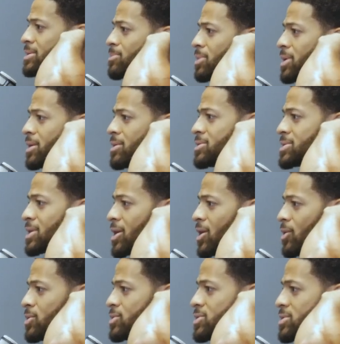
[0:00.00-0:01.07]
a player, as a
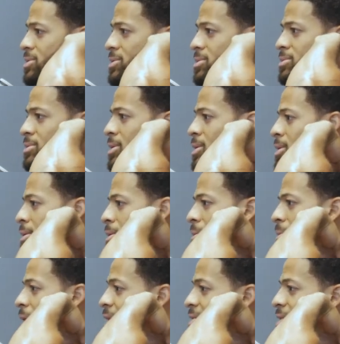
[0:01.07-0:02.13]
coach, or
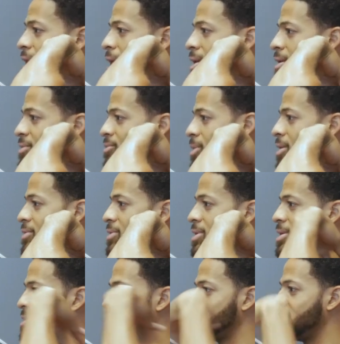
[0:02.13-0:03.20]
executive, whatever it
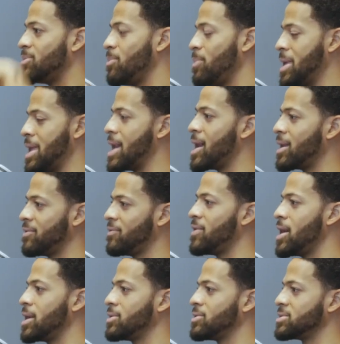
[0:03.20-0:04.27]
is, to be at a
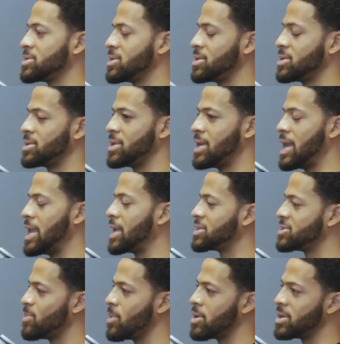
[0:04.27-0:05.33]
finals and and
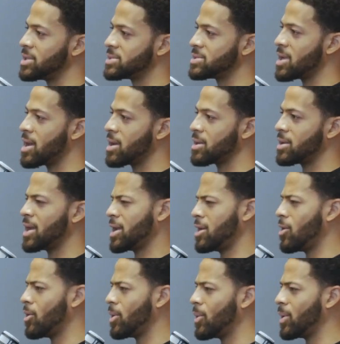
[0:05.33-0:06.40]
experience that. I
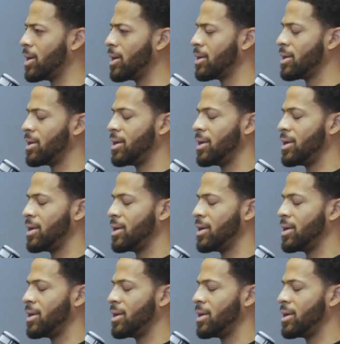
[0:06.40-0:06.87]
know it will,